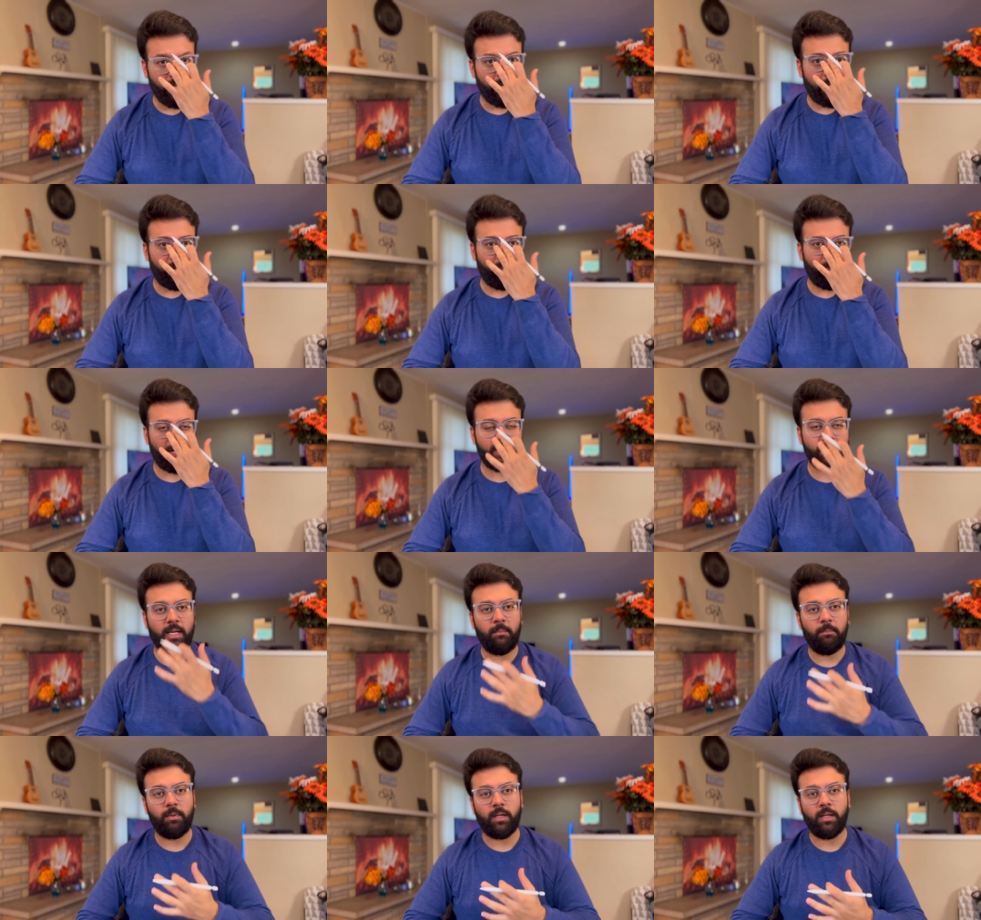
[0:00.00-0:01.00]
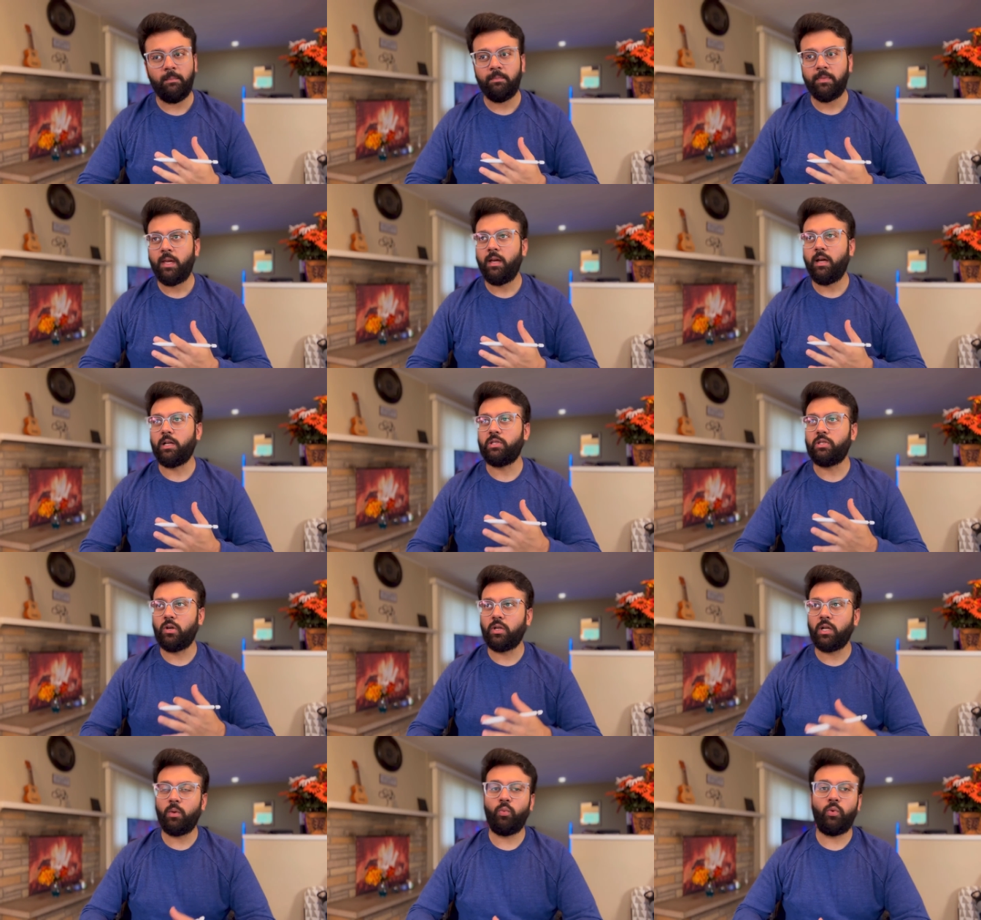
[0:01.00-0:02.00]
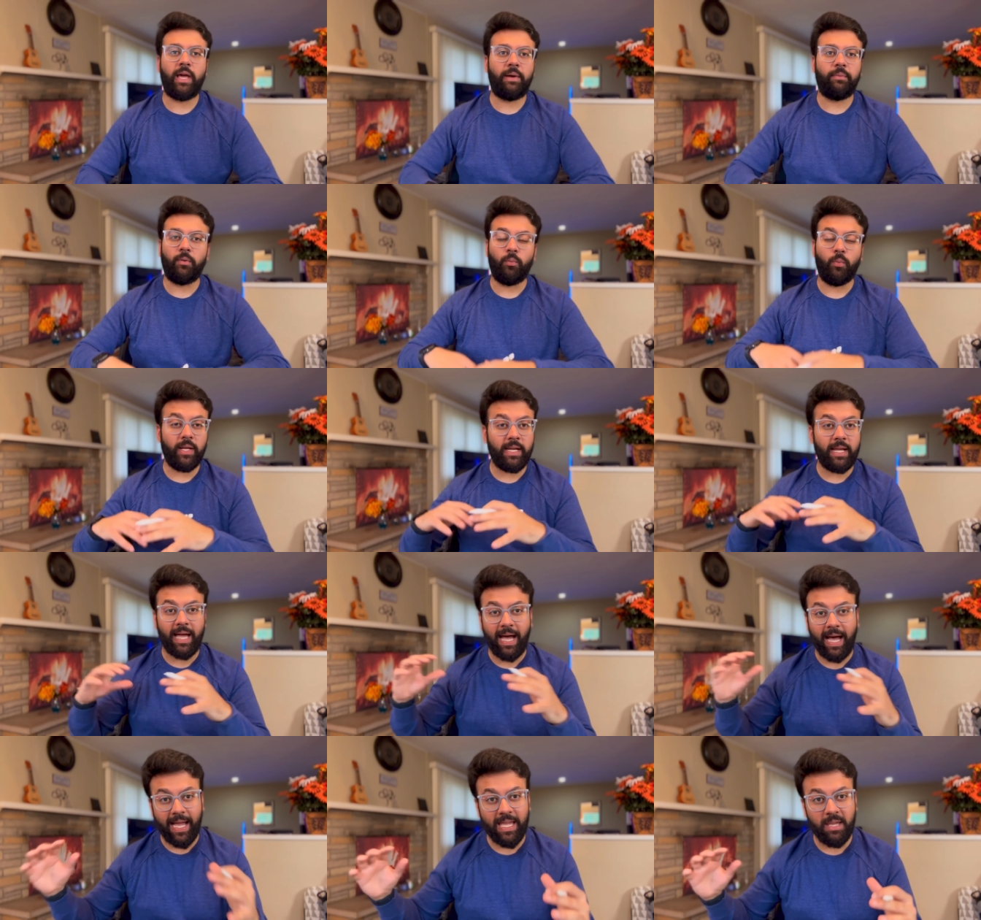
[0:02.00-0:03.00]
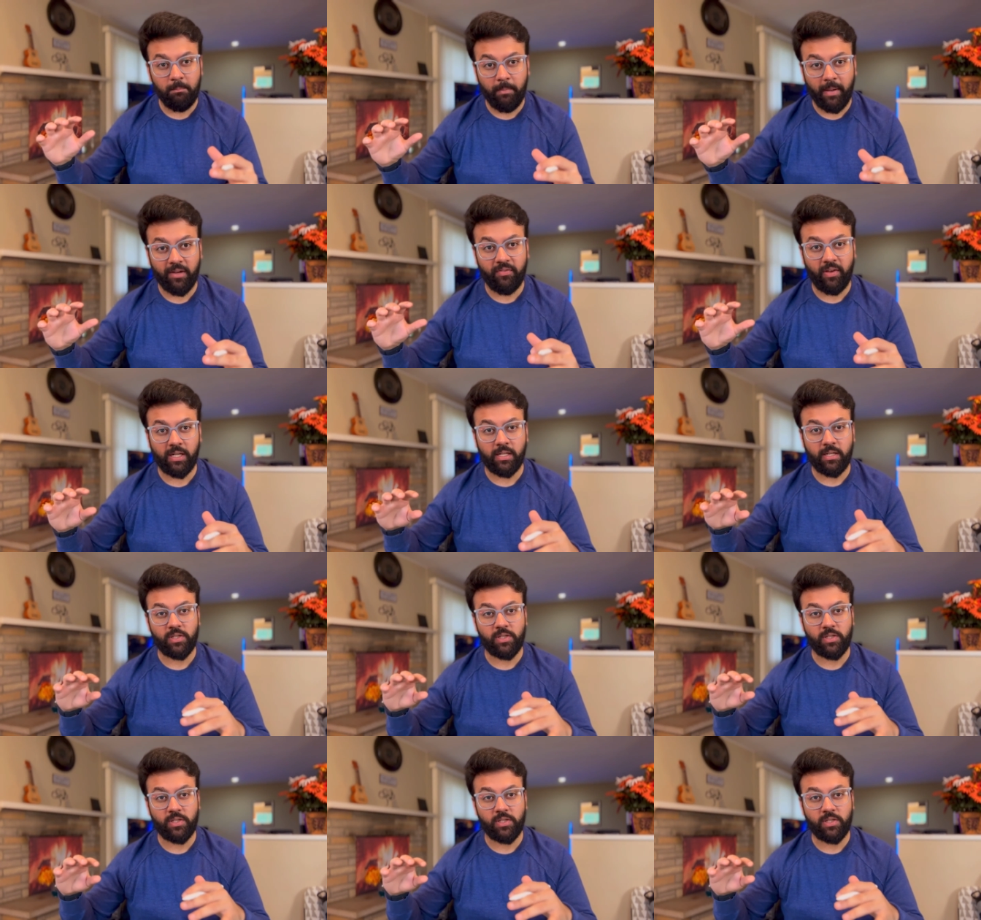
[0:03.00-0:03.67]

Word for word: Like for example, a journal would have a very high impact factor.